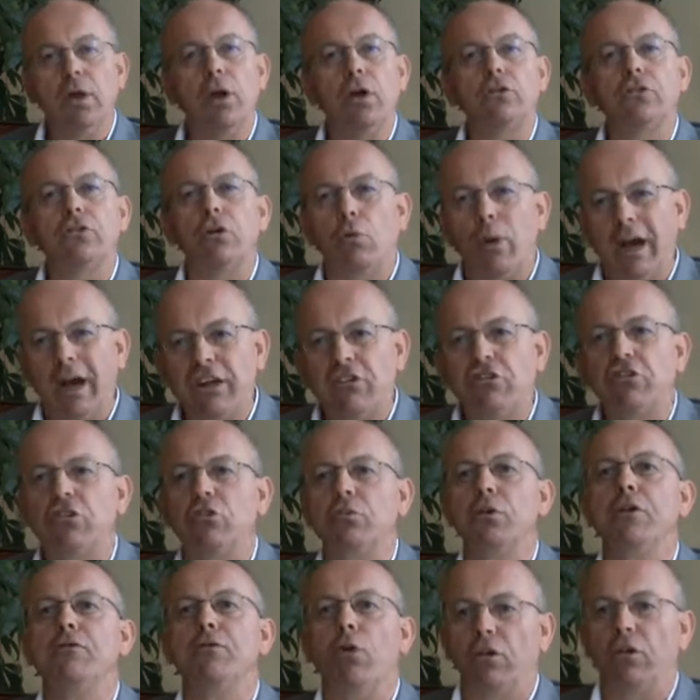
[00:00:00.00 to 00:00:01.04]
So why should
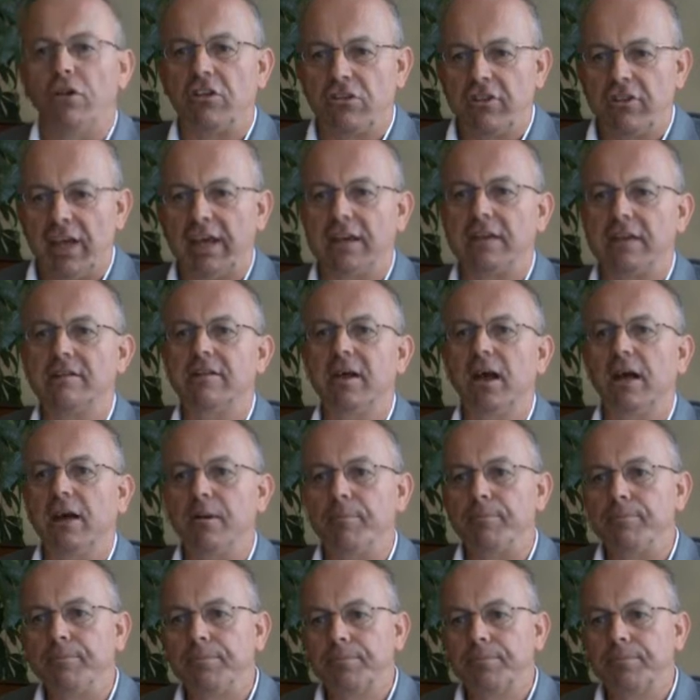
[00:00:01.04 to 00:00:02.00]
we vote a second time?